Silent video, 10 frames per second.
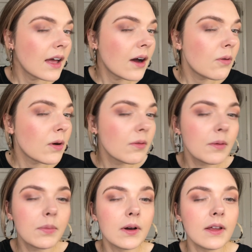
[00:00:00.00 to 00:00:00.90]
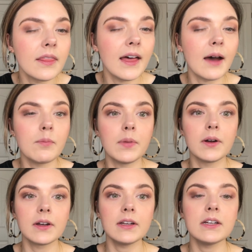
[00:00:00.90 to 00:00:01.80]
out where we put that
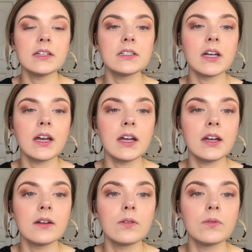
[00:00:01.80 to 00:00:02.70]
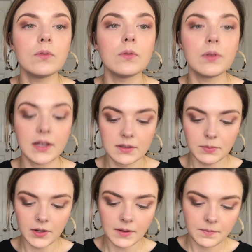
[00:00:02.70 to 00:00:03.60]
burgundy shade. Ooh, that's
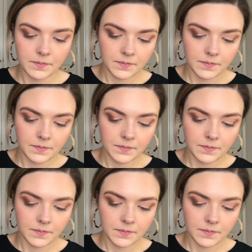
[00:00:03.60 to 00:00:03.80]
pretty.